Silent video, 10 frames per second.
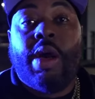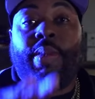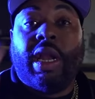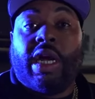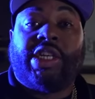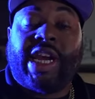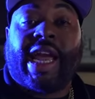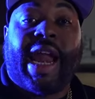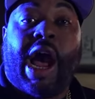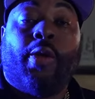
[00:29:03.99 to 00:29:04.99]
But look,
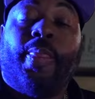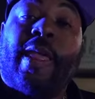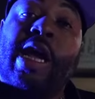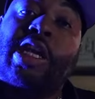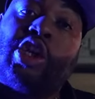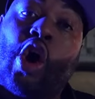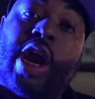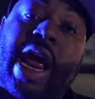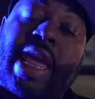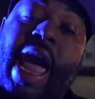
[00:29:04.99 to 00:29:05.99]
check it out.
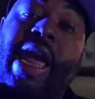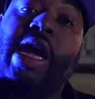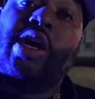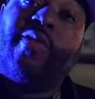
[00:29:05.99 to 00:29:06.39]
Talking That Yank,